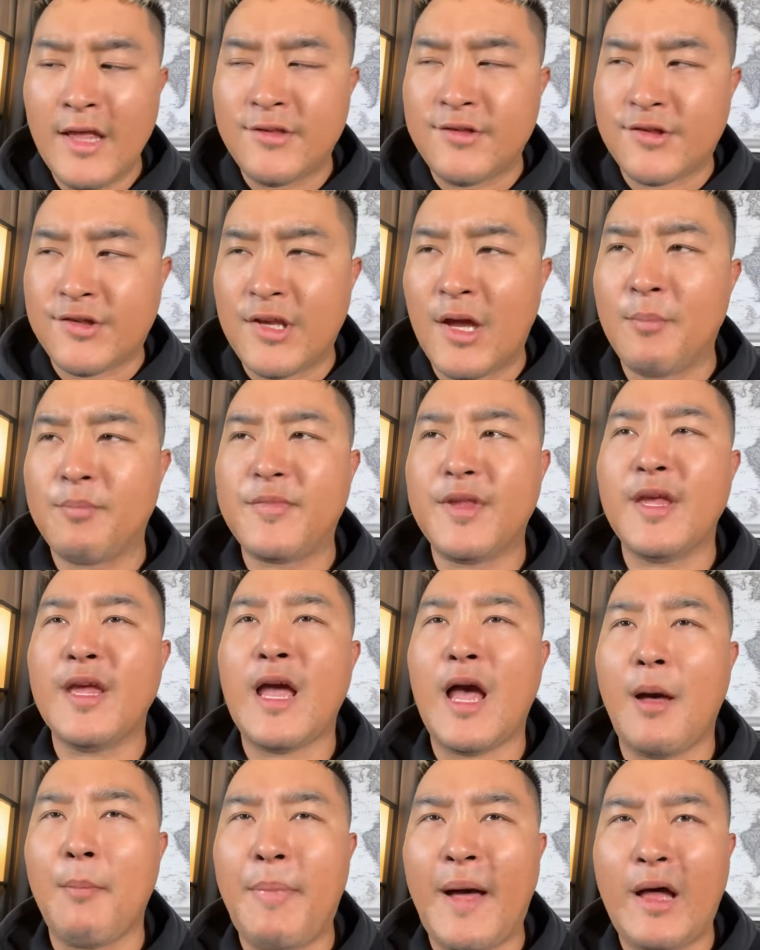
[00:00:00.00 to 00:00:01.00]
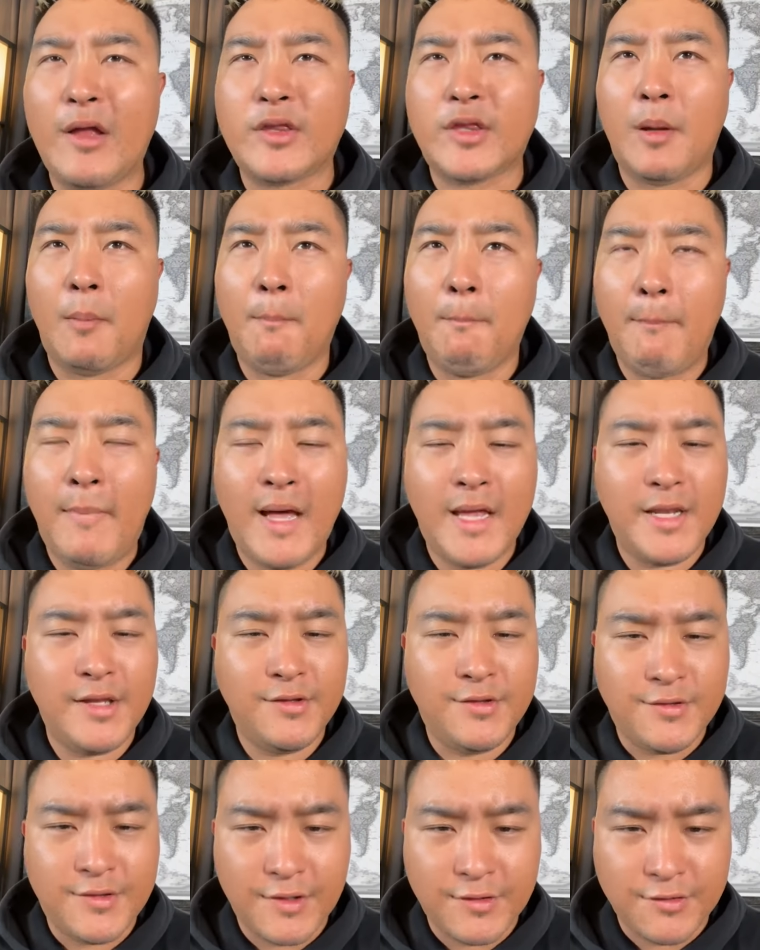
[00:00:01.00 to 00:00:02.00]
It's something about the
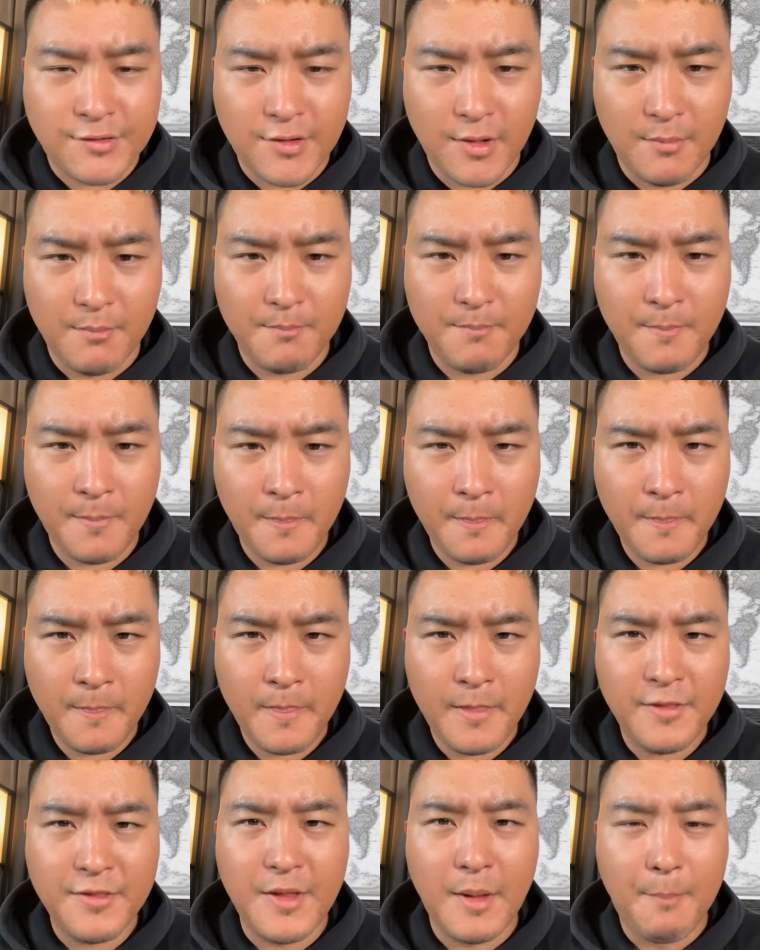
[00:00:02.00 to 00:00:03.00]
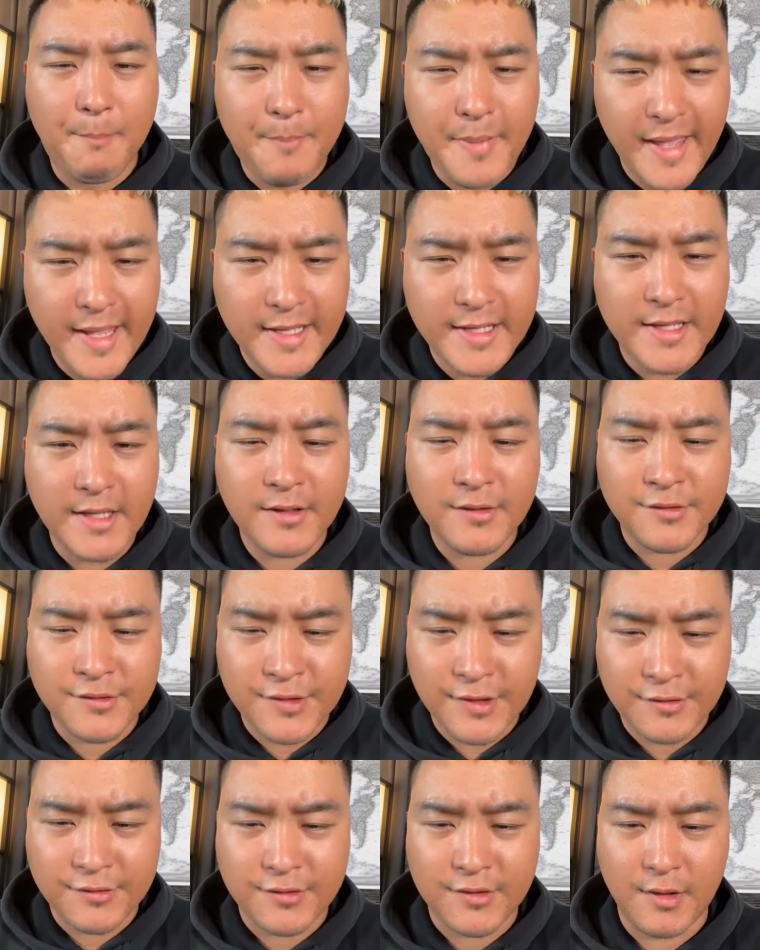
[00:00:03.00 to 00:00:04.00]
money system, the banking
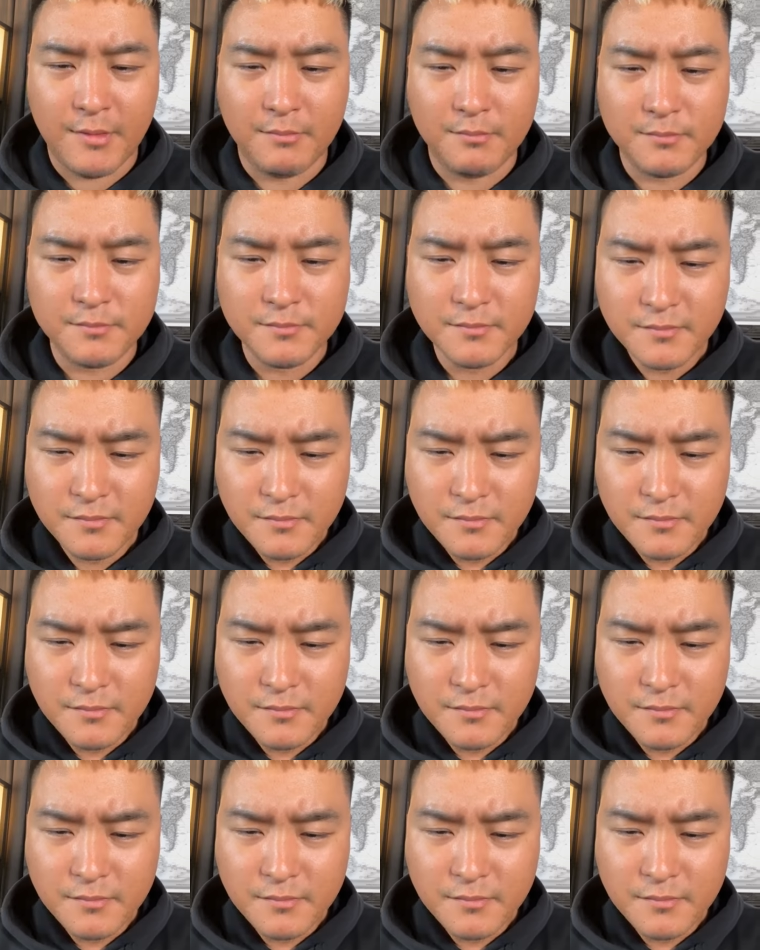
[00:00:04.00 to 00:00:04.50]
system.